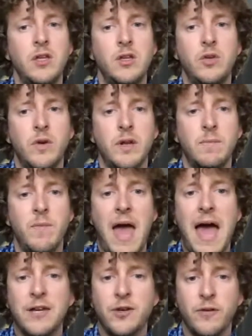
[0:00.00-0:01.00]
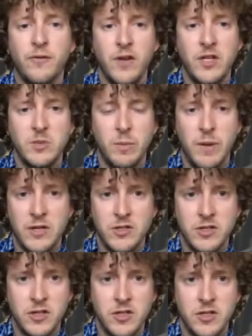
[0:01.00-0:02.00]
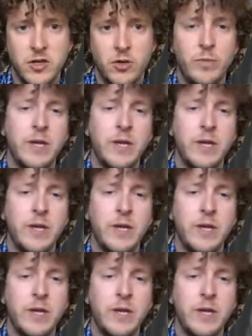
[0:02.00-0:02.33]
You can add your Facebook pages to this group,